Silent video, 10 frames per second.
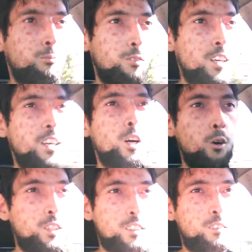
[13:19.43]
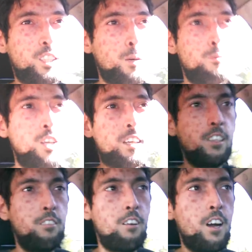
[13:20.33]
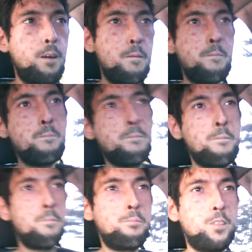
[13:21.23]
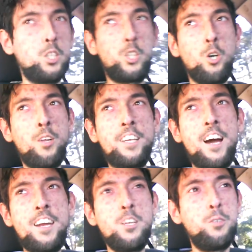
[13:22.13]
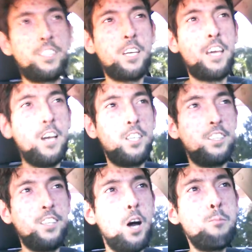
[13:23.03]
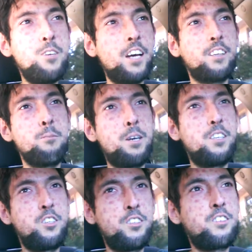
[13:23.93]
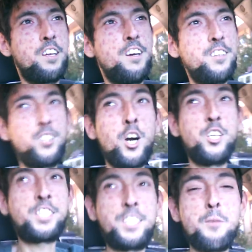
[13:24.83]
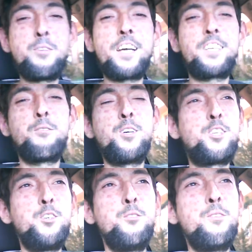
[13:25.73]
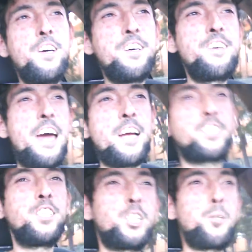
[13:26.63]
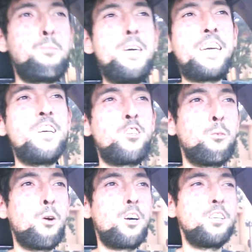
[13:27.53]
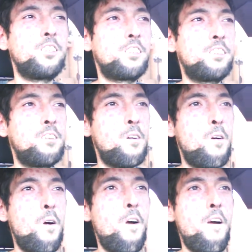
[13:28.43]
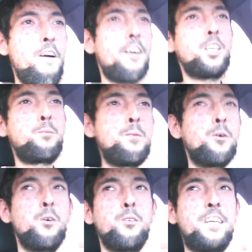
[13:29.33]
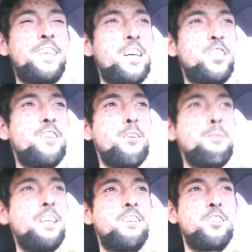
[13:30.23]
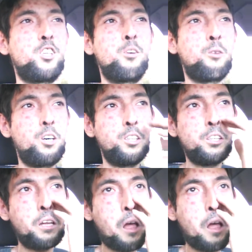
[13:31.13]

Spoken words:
The ego is subjective, right? The soul and God in you is like objective, but it turns subjective once you actually speak it into words, because people attach different meanings to certain words,